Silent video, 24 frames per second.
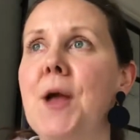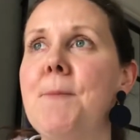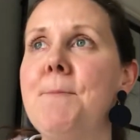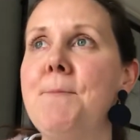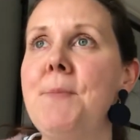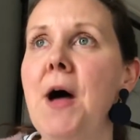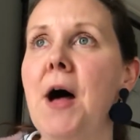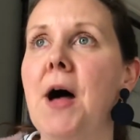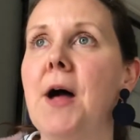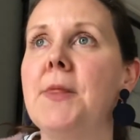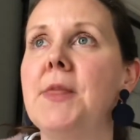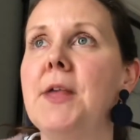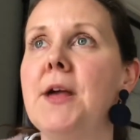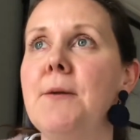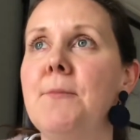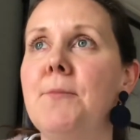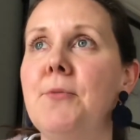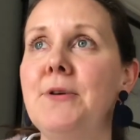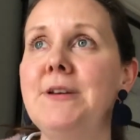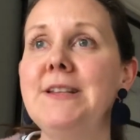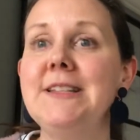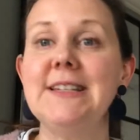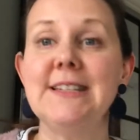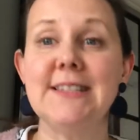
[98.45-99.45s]
But
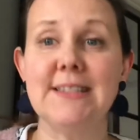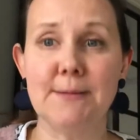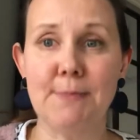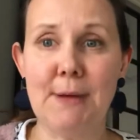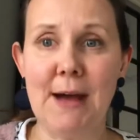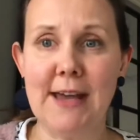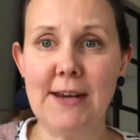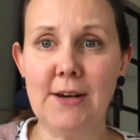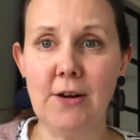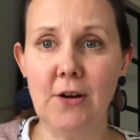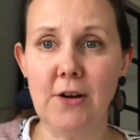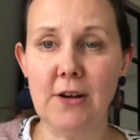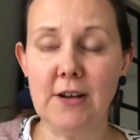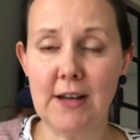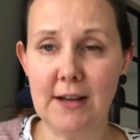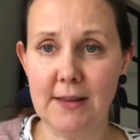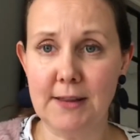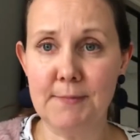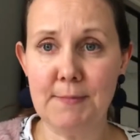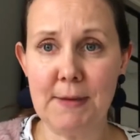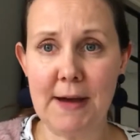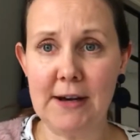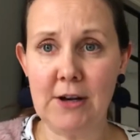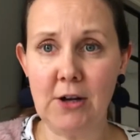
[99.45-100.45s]
point is, the padlock
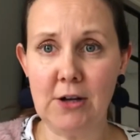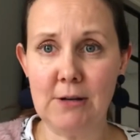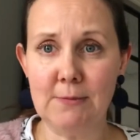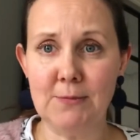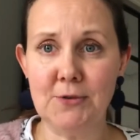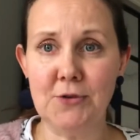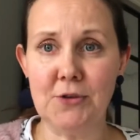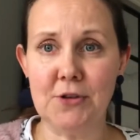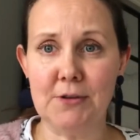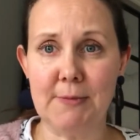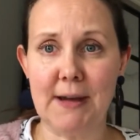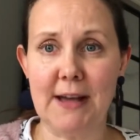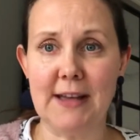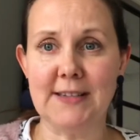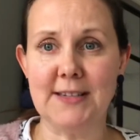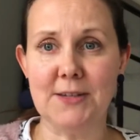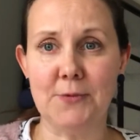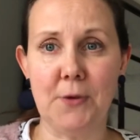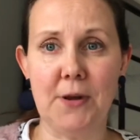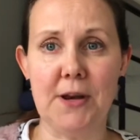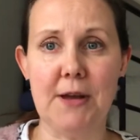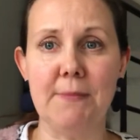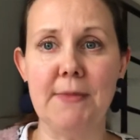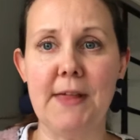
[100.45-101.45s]
I'm talking about is the
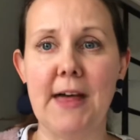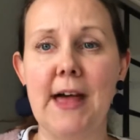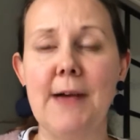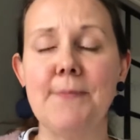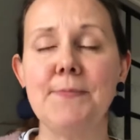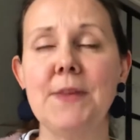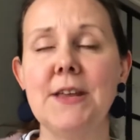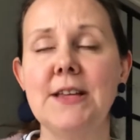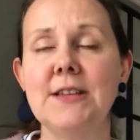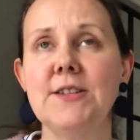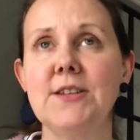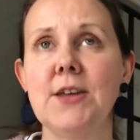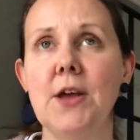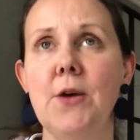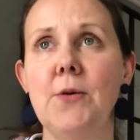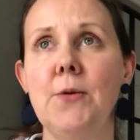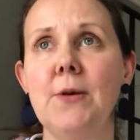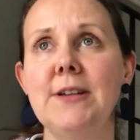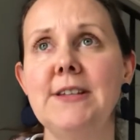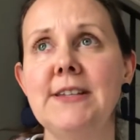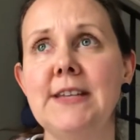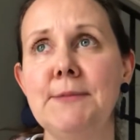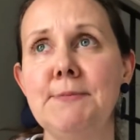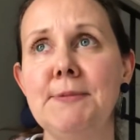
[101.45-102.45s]
one up there. And so
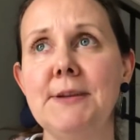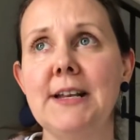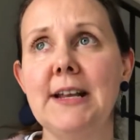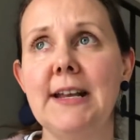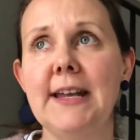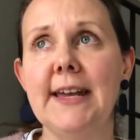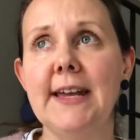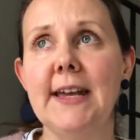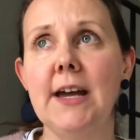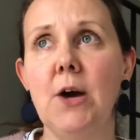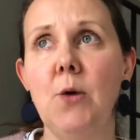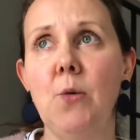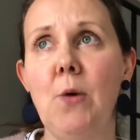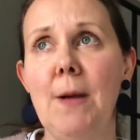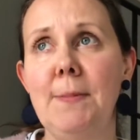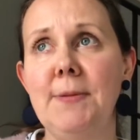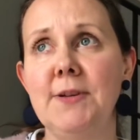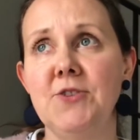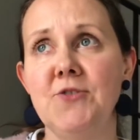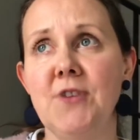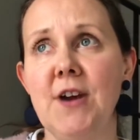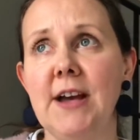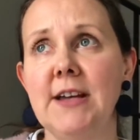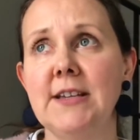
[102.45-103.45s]
typically a web
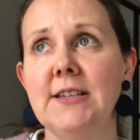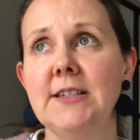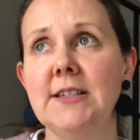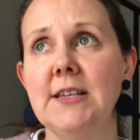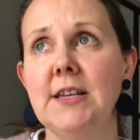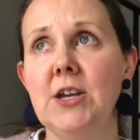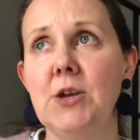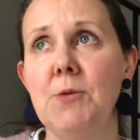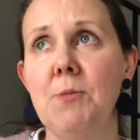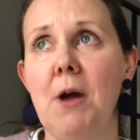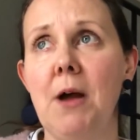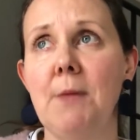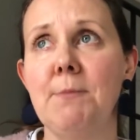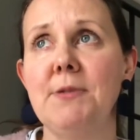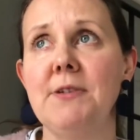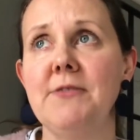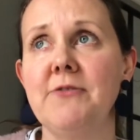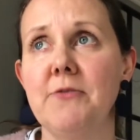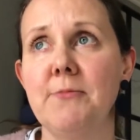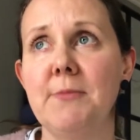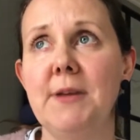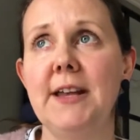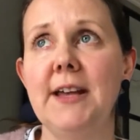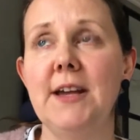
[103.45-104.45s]
address, you might be
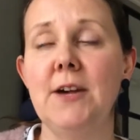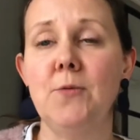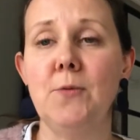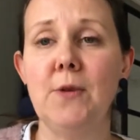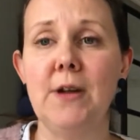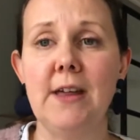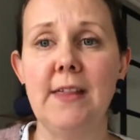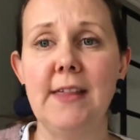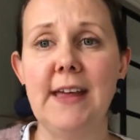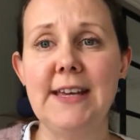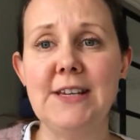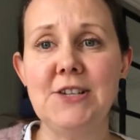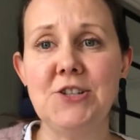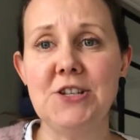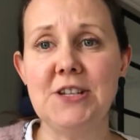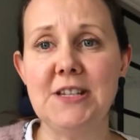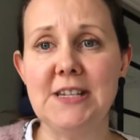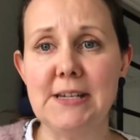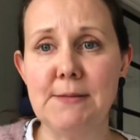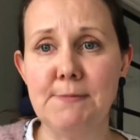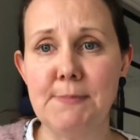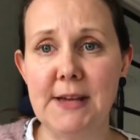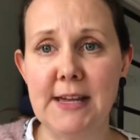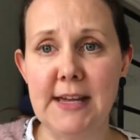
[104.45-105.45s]
familiar with
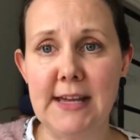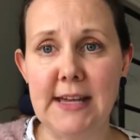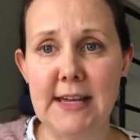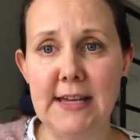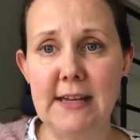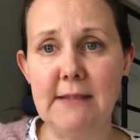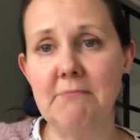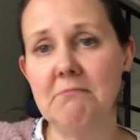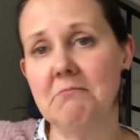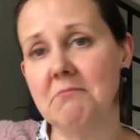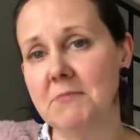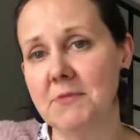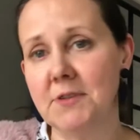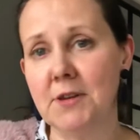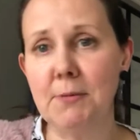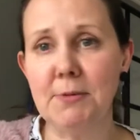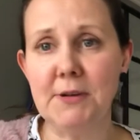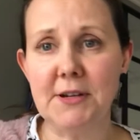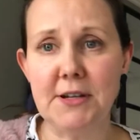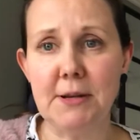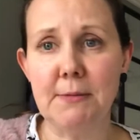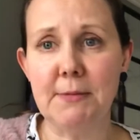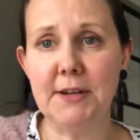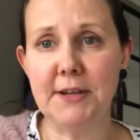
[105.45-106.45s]
HTTP,
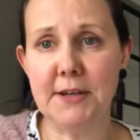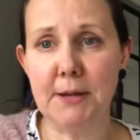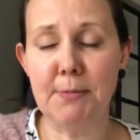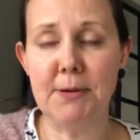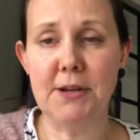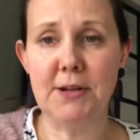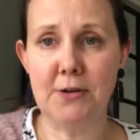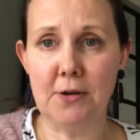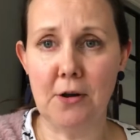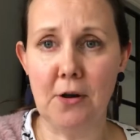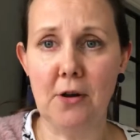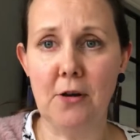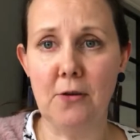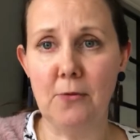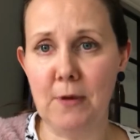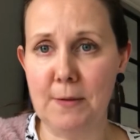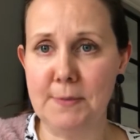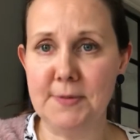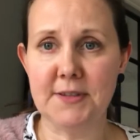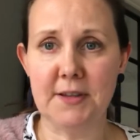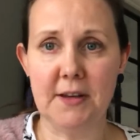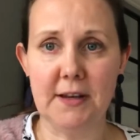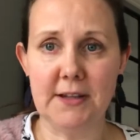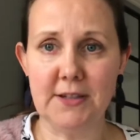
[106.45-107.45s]

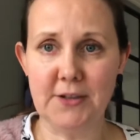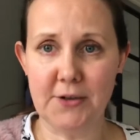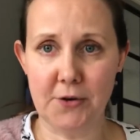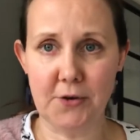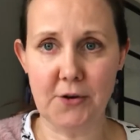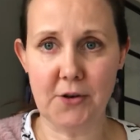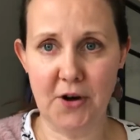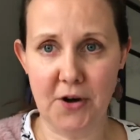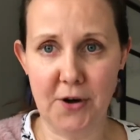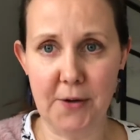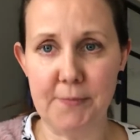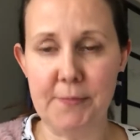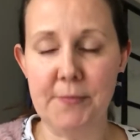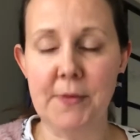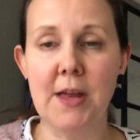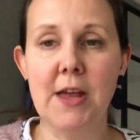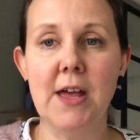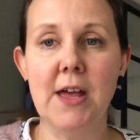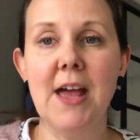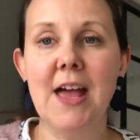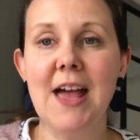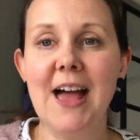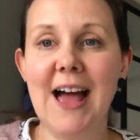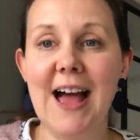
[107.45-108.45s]
www.website.com,
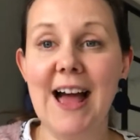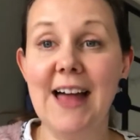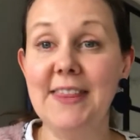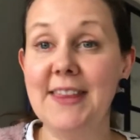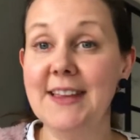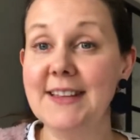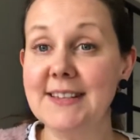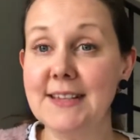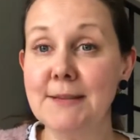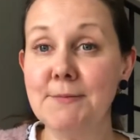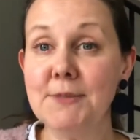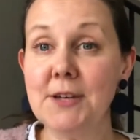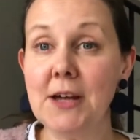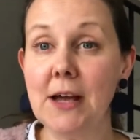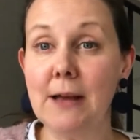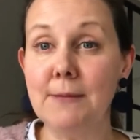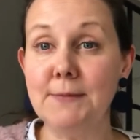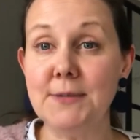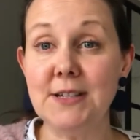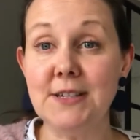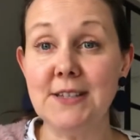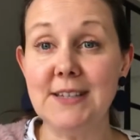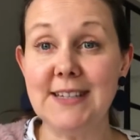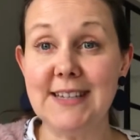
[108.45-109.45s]
and then
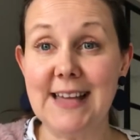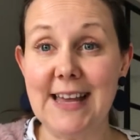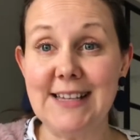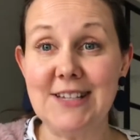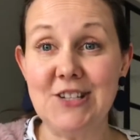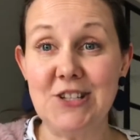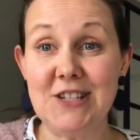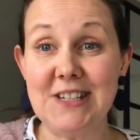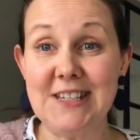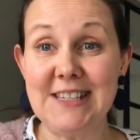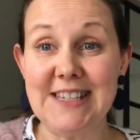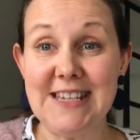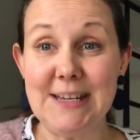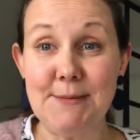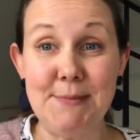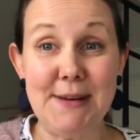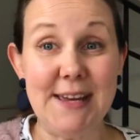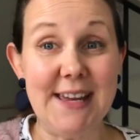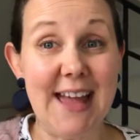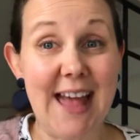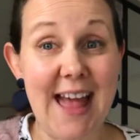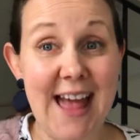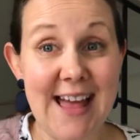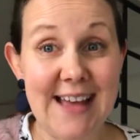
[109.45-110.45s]
sometimes you see
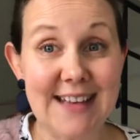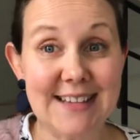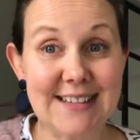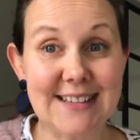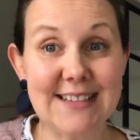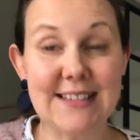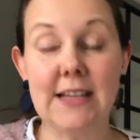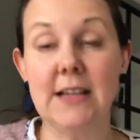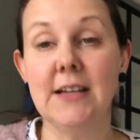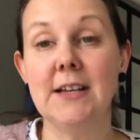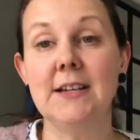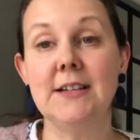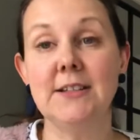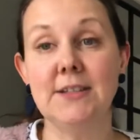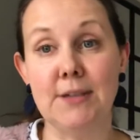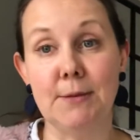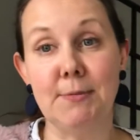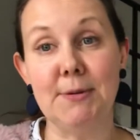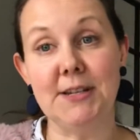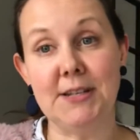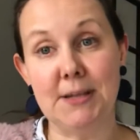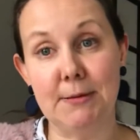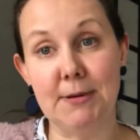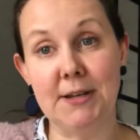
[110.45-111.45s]
HTTPS,
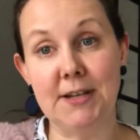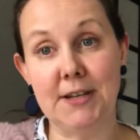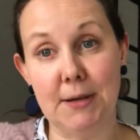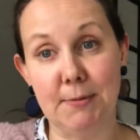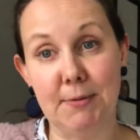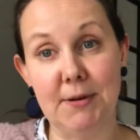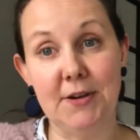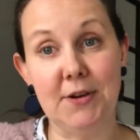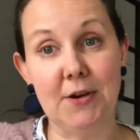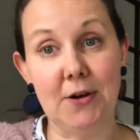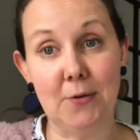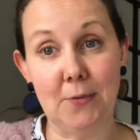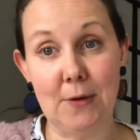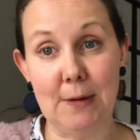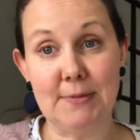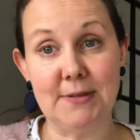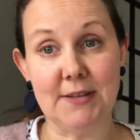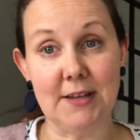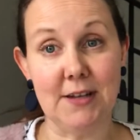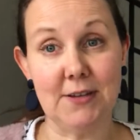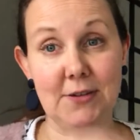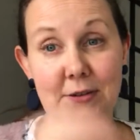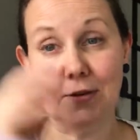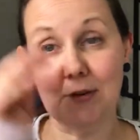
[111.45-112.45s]

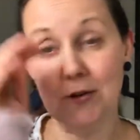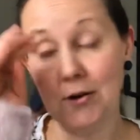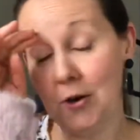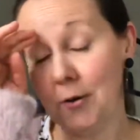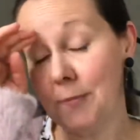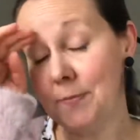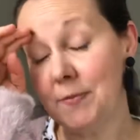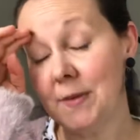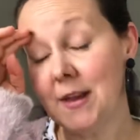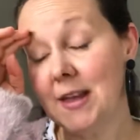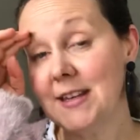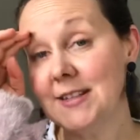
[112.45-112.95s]
www.website.com.